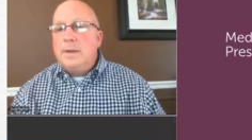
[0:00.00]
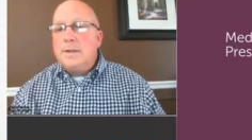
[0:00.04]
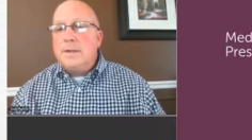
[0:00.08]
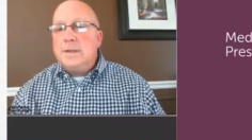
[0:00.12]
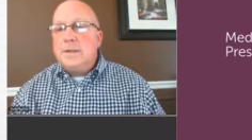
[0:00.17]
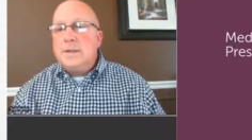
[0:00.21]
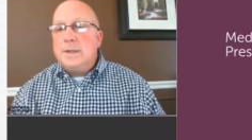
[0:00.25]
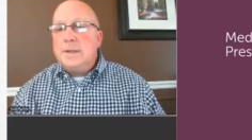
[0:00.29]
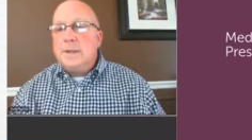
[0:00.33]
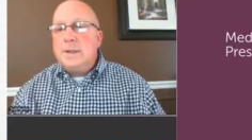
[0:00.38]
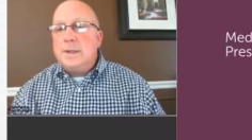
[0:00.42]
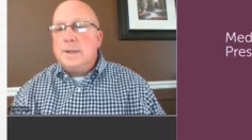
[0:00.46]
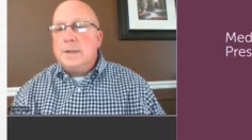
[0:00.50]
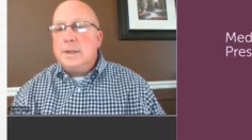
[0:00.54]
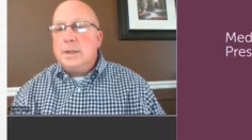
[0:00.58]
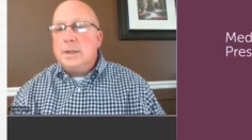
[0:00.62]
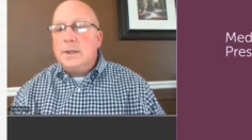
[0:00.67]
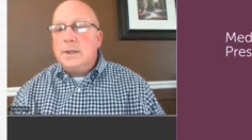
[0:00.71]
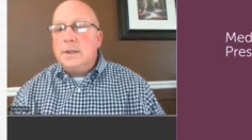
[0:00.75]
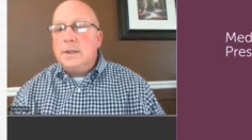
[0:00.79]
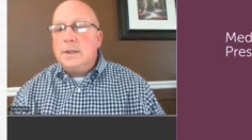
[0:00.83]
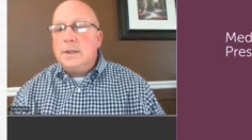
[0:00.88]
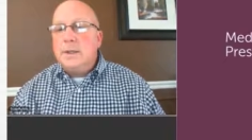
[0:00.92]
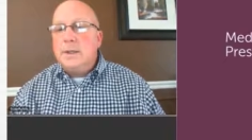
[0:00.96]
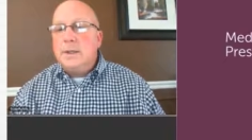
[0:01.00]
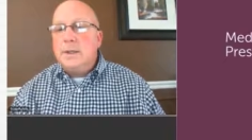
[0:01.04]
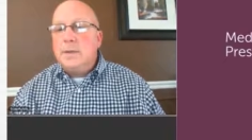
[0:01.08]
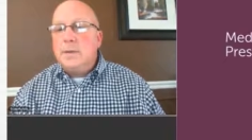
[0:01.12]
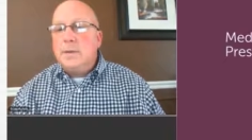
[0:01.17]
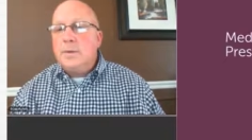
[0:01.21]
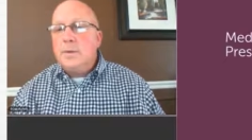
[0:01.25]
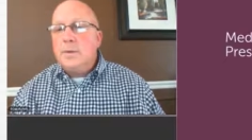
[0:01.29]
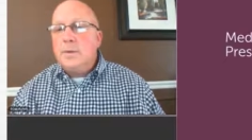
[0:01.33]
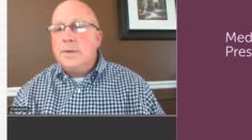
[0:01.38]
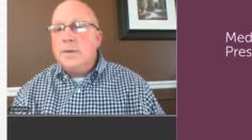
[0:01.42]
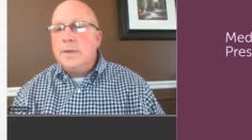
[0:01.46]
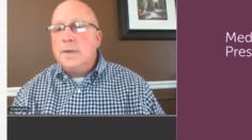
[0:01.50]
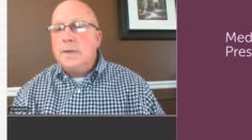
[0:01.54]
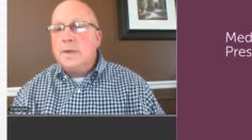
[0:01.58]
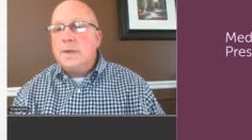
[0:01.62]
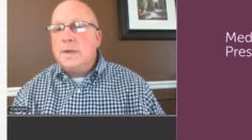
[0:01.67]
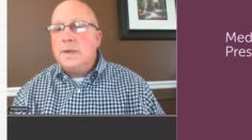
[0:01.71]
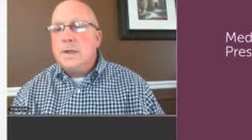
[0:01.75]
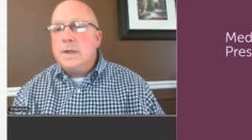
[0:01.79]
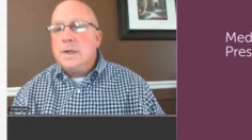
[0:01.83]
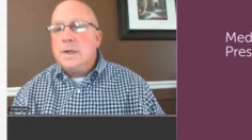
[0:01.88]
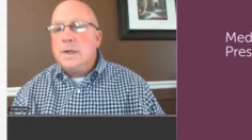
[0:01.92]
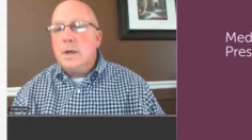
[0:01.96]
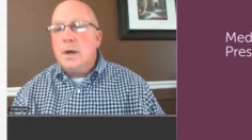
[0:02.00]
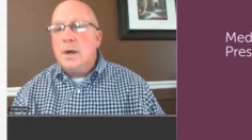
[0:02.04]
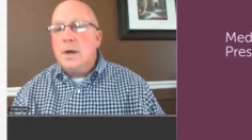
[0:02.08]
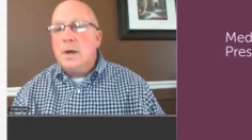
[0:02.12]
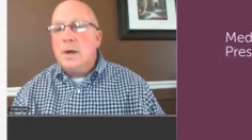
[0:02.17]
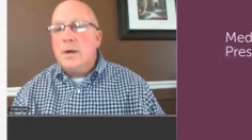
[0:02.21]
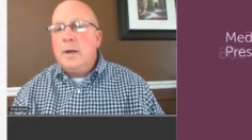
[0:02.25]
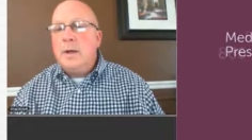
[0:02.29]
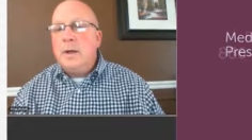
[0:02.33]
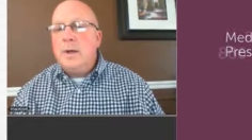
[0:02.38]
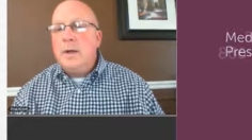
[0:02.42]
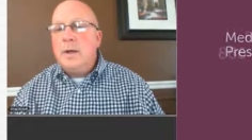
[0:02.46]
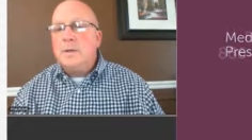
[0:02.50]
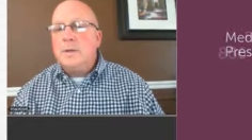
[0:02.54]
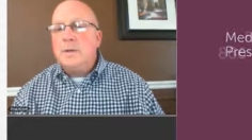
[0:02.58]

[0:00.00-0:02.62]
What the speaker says: Let's see. The risk assessment hotline,